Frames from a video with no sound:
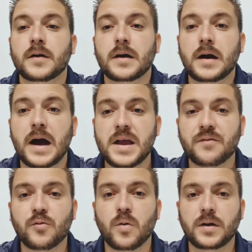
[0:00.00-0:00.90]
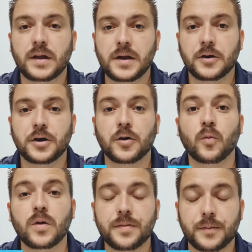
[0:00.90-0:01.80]
Hi everyone, Dayton here
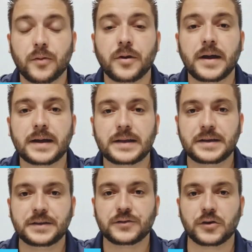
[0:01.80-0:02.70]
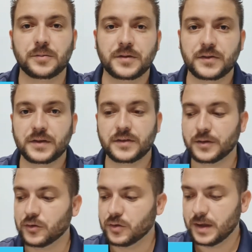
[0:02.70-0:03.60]
with Rodriguez Cleaning Services,
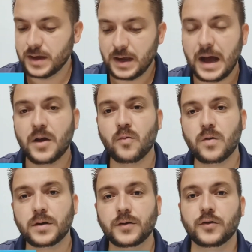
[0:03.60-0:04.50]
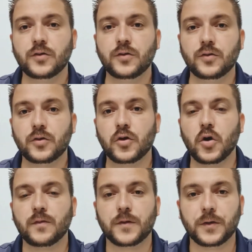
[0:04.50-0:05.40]
and today I want to
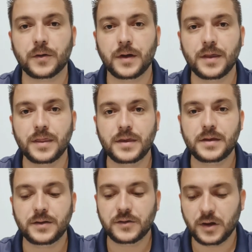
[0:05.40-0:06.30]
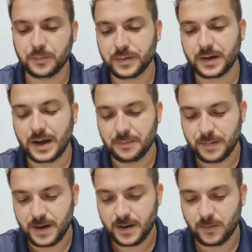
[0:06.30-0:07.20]
cover the topic
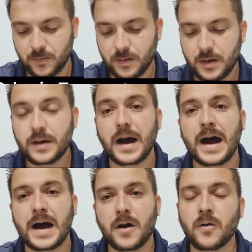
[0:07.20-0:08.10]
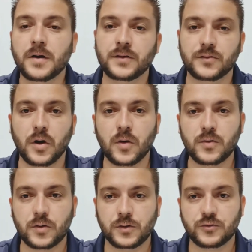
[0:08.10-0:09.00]
about how is
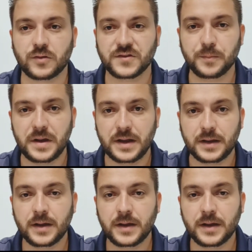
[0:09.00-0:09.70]
odor transmitted.